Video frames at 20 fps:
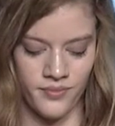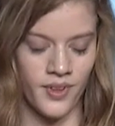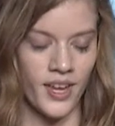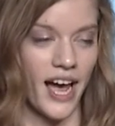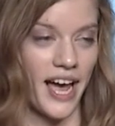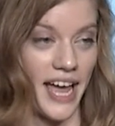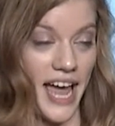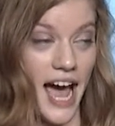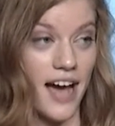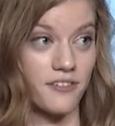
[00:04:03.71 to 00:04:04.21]

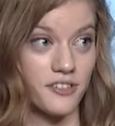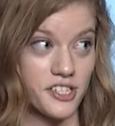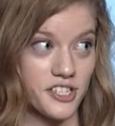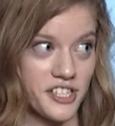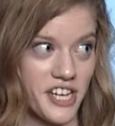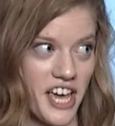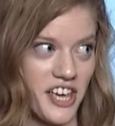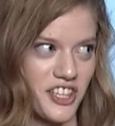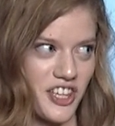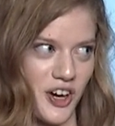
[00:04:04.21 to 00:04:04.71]
I have to
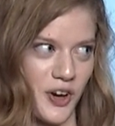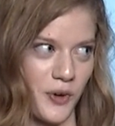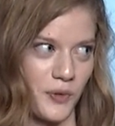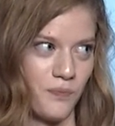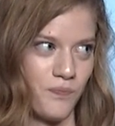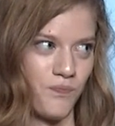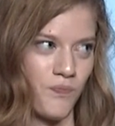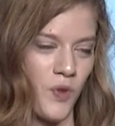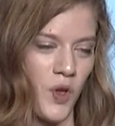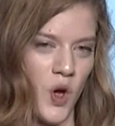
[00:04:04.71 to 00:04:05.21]
say, though,
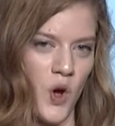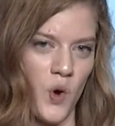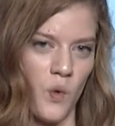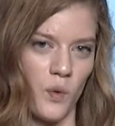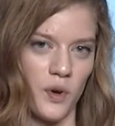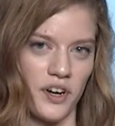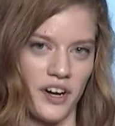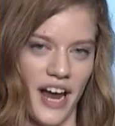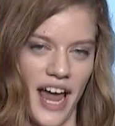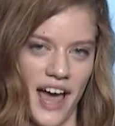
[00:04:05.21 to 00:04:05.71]

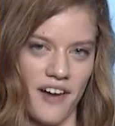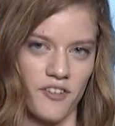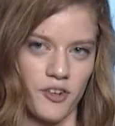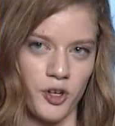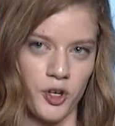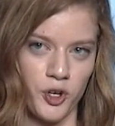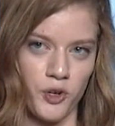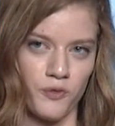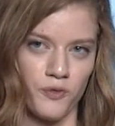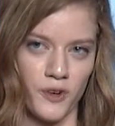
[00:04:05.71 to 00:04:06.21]
when our AVID
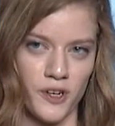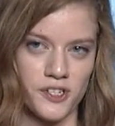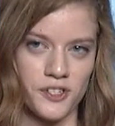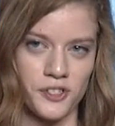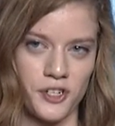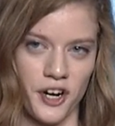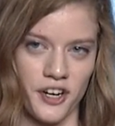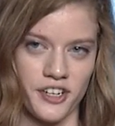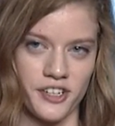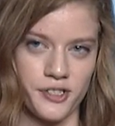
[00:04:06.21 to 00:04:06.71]
group first
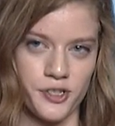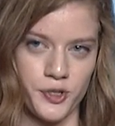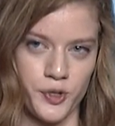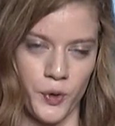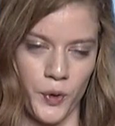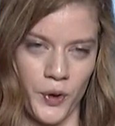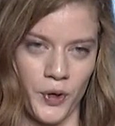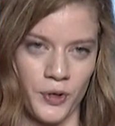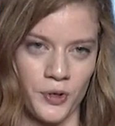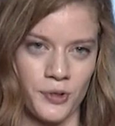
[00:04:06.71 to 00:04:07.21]
started
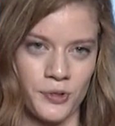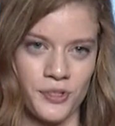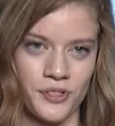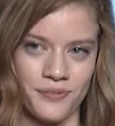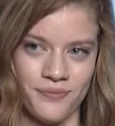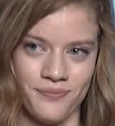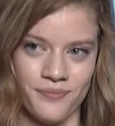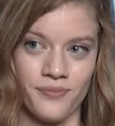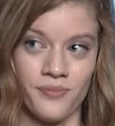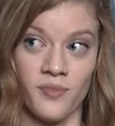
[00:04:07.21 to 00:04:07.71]
tutorials,
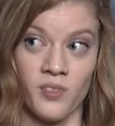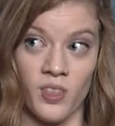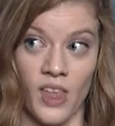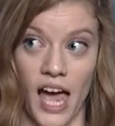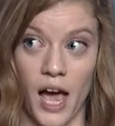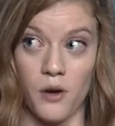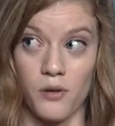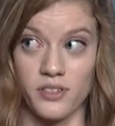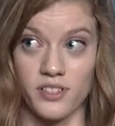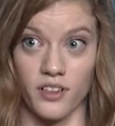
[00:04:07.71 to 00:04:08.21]

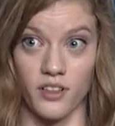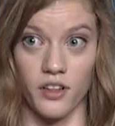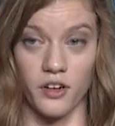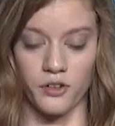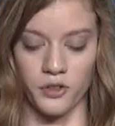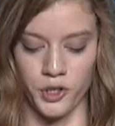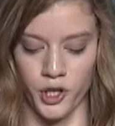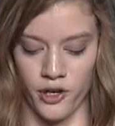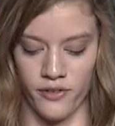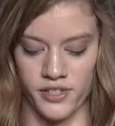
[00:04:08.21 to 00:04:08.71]
I was a little
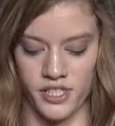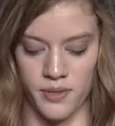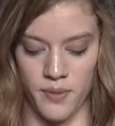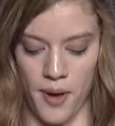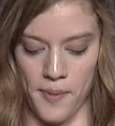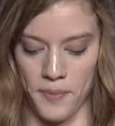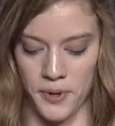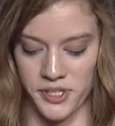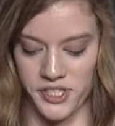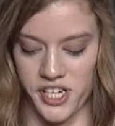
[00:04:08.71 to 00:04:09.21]
nervous
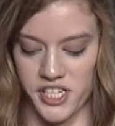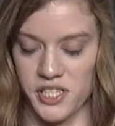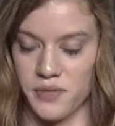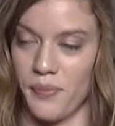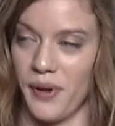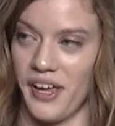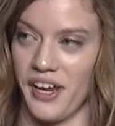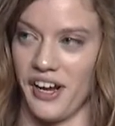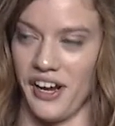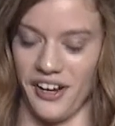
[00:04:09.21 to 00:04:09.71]
about
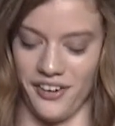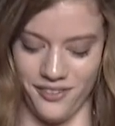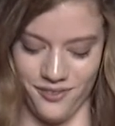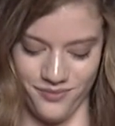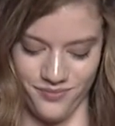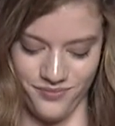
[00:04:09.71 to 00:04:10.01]
participating.